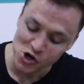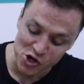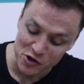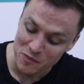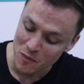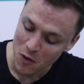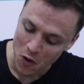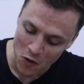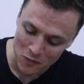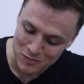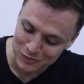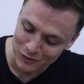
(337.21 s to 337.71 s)

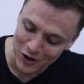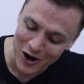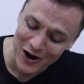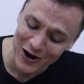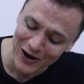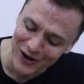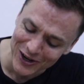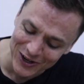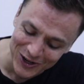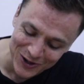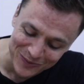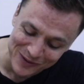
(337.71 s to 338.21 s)
and just
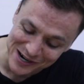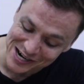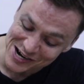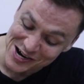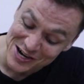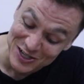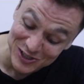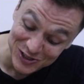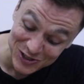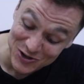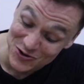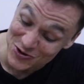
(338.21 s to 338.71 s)
like
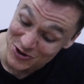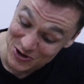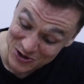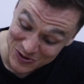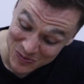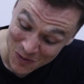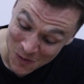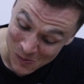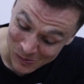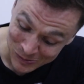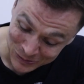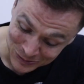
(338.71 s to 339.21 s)
love that goes
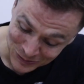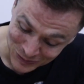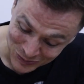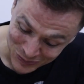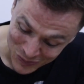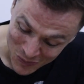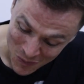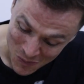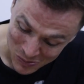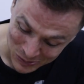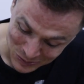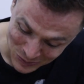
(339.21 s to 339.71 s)
into these
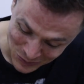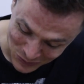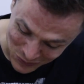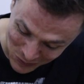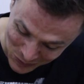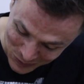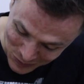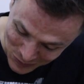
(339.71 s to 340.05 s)
noodles, it's